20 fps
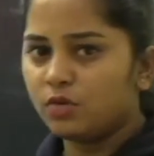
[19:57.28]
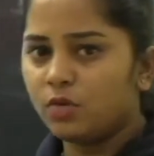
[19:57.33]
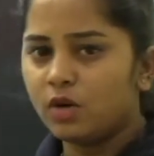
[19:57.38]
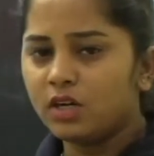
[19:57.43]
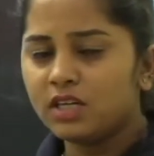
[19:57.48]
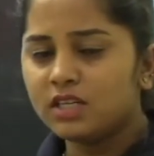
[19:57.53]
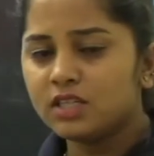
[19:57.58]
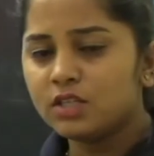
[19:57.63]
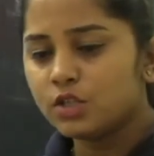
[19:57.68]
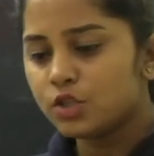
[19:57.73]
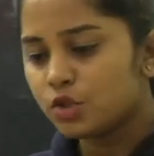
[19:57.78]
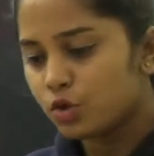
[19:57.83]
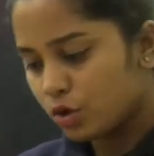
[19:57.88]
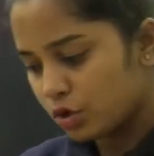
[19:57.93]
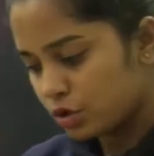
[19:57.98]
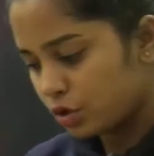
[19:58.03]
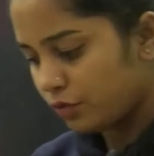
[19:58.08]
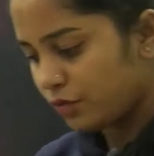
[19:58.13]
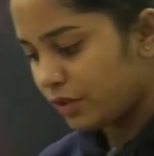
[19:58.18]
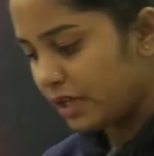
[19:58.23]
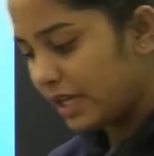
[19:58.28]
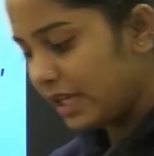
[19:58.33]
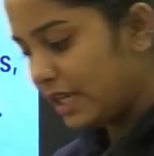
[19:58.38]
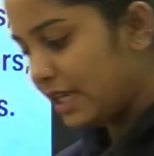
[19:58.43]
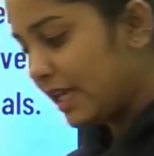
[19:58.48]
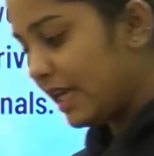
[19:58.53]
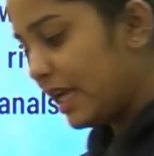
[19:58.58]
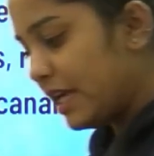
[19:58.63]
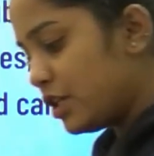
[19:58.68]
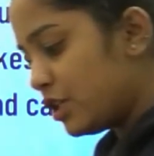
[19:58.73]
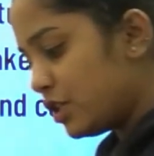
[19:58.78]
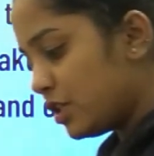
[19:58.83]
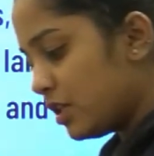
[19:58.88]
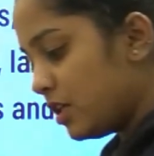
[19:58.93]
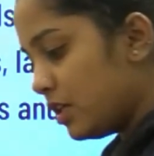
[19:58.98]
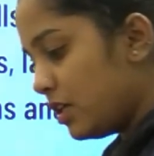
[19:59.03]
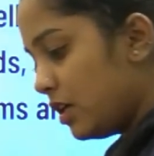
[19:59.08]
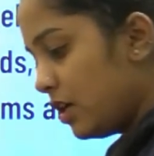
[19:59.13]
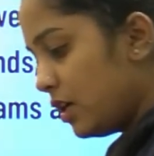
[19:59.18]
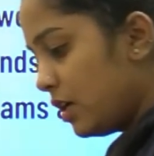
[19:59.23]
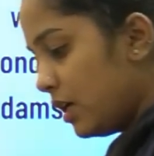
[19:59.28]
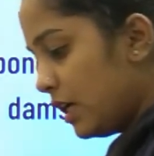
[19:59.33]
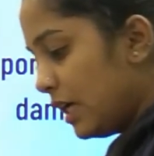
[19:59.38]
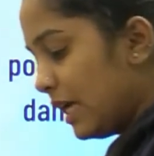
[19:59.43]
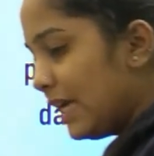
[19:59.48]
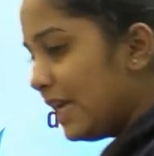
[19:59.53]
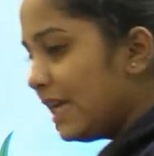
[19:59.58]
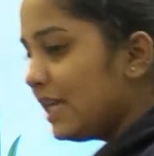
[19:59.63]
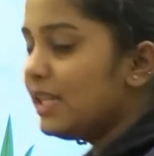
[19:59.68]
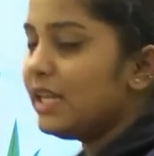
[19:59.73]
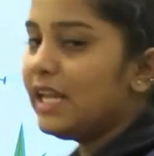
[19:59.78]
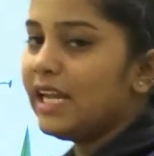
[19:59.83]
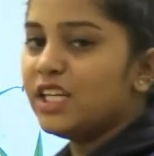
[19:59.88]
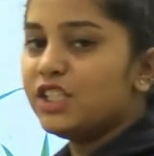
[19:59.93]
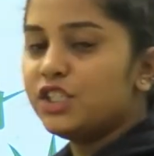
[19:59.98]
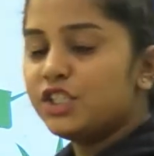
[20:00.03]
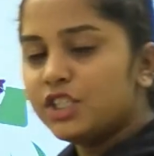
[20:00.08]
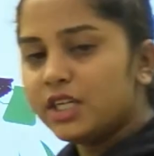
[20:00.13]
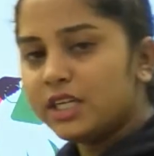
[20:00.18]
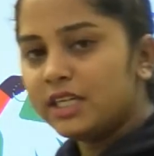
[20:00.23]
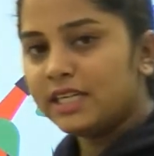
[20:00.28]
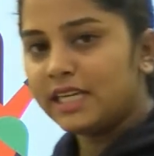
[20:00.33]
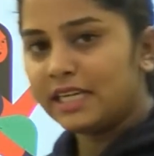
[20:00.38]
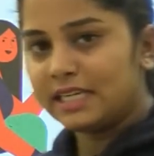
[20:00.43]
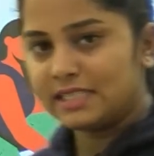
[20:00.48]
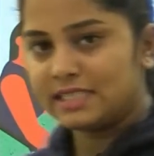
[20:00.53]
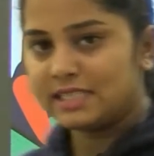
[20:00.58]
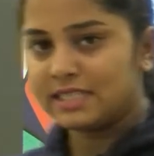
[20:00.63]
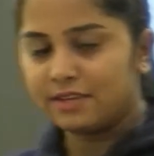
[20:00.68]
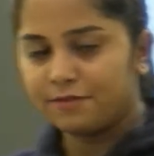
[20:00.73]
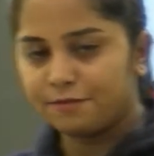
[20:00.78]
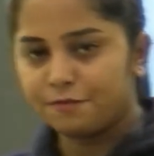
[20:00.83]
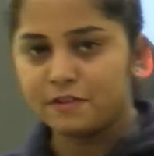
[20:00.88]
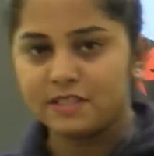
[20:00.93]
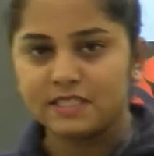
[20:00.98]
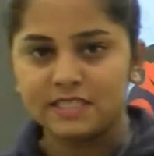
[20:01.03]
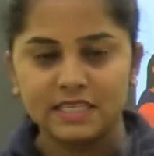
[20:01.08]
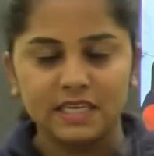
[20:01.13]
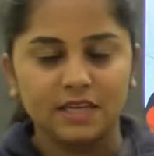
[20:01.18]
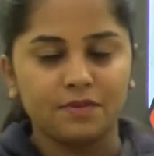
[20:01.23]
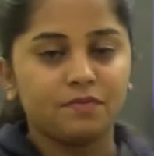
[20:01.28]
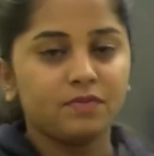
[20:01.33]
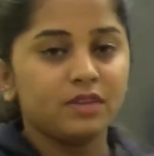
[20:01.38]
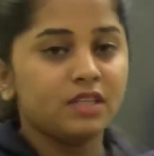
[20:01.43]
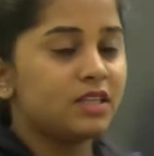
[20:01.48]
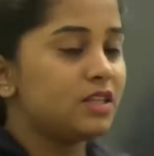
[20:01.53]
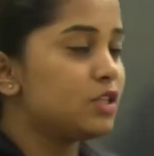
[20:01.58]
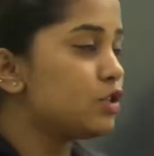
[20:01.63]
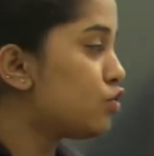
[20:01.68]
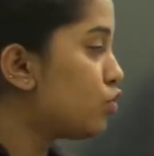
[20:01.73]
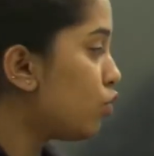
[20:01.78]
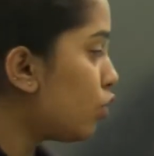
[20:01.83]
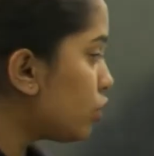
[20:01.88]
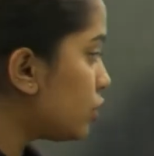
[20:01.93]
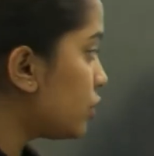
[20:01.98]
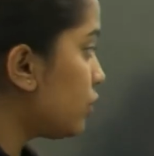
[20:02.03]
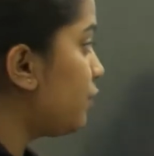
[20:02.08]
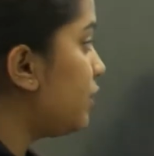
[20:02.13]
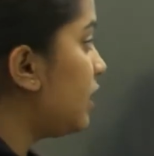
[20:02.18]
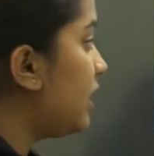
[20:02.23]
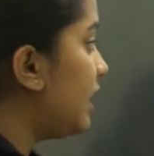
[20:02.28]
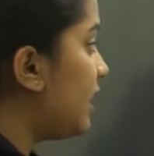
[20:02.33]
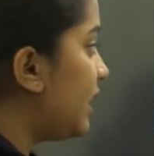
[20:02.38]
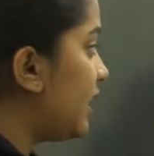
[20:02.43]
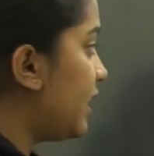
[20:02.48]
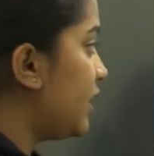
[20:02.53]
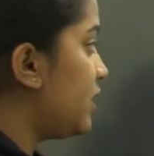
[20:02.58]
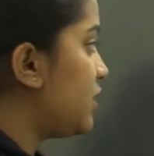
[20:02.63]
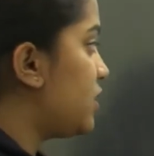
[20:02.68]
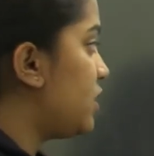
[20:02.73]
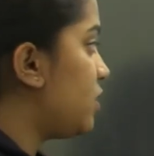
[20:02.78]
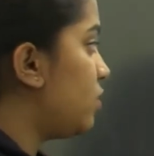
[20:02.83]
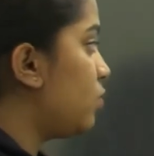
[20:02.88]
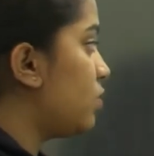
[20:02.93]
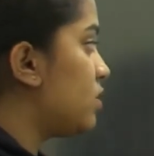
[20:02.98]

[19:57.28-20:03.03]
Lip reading: What are the source of the irrigation? In ancient days, if we see, the source of the irrigation